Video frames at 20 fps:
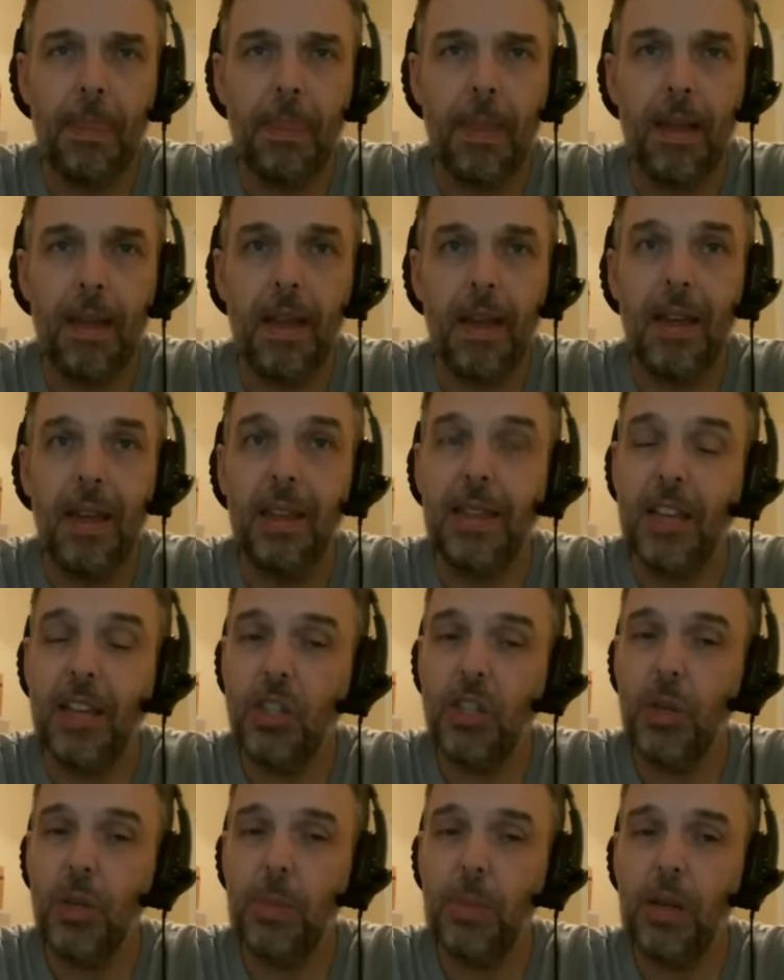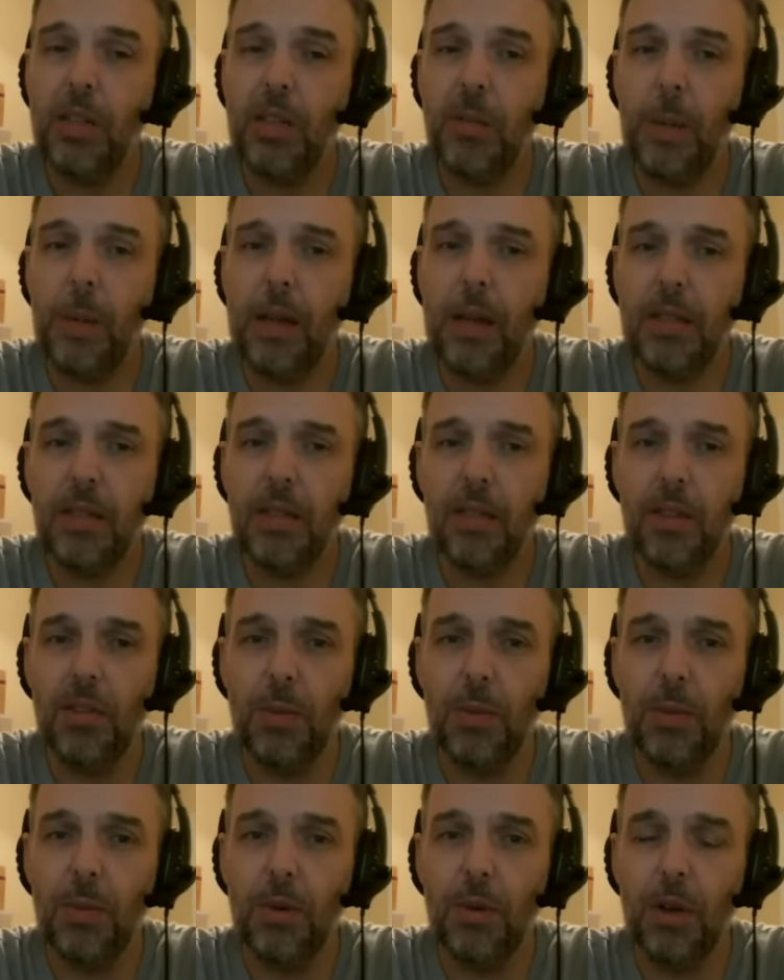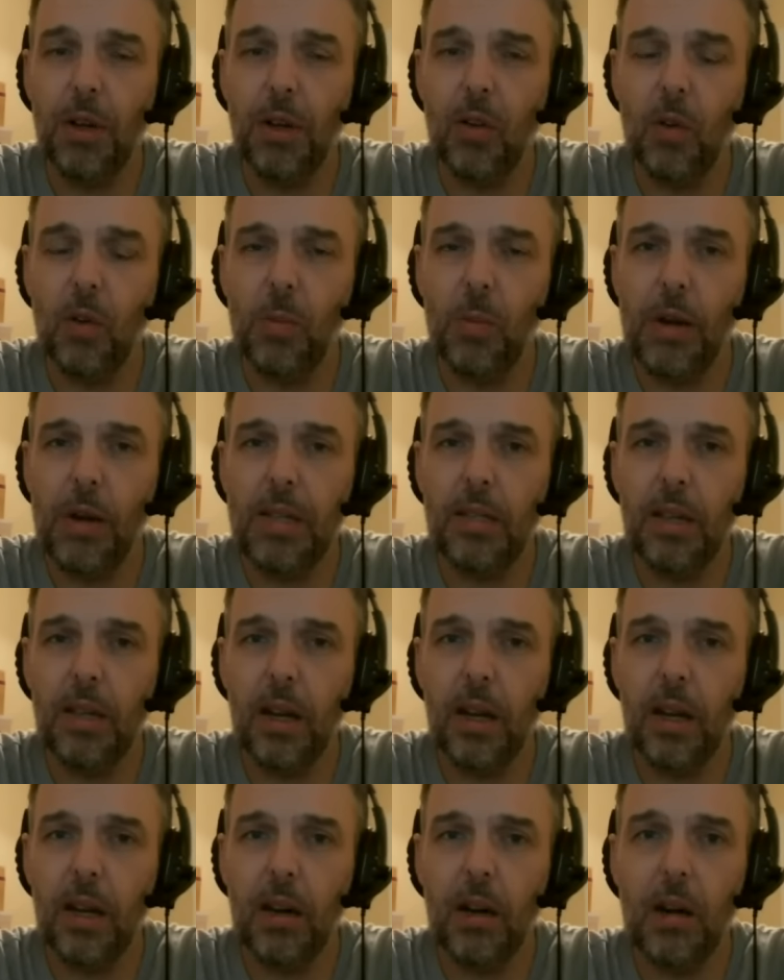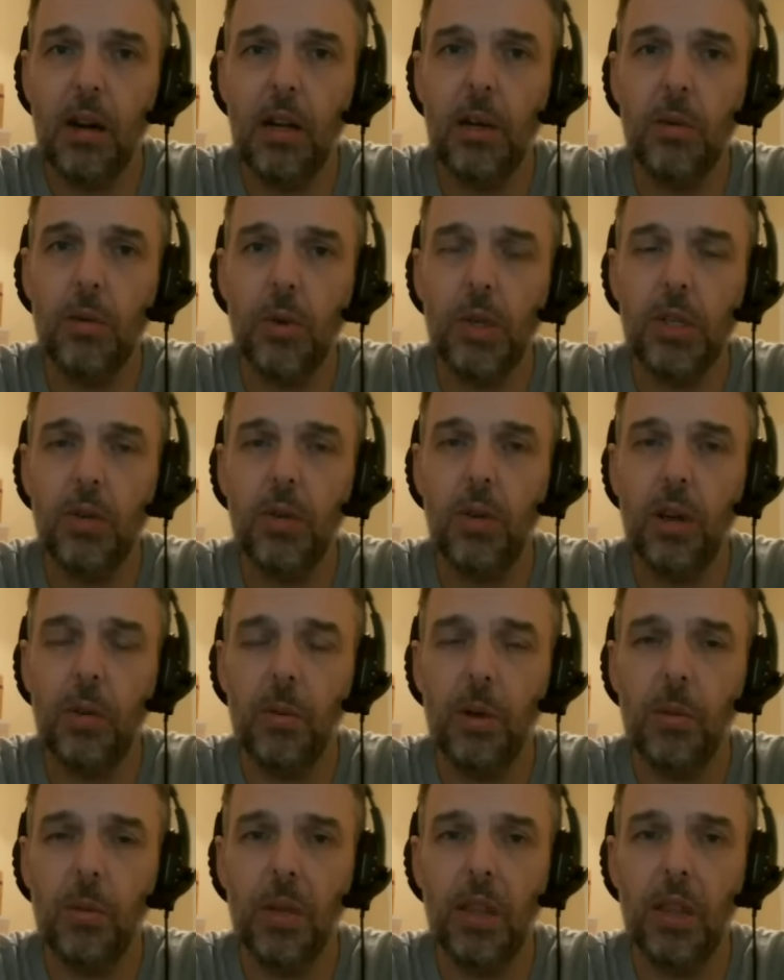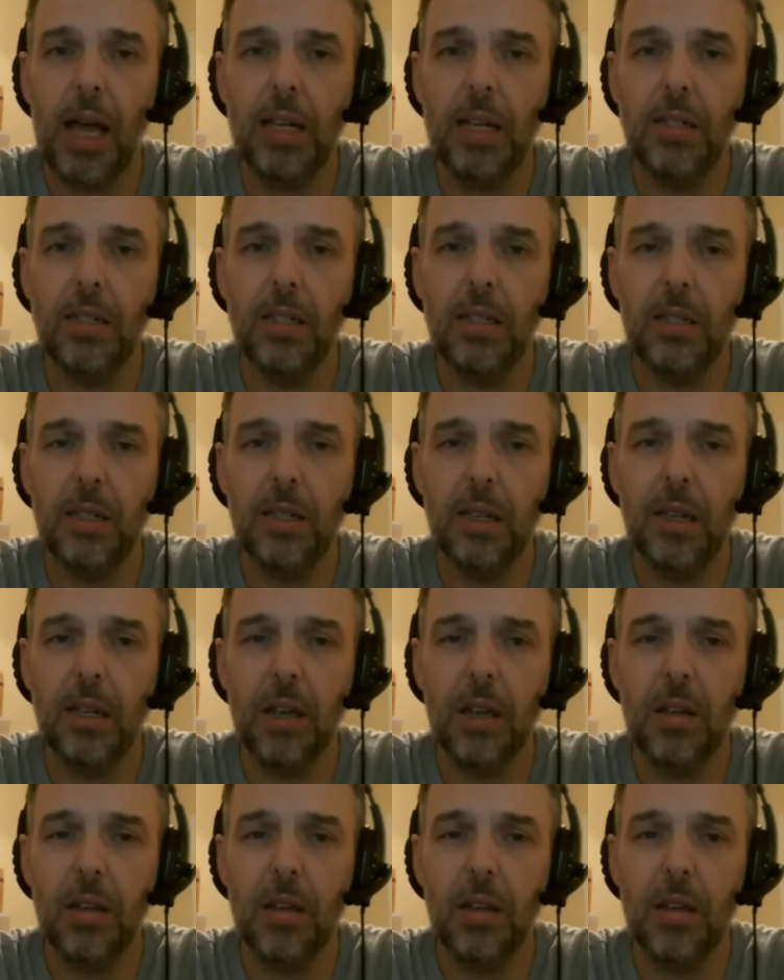That should be expensive if we're, you know, going back to the earlier argument we're talking about, about licensing and other issues.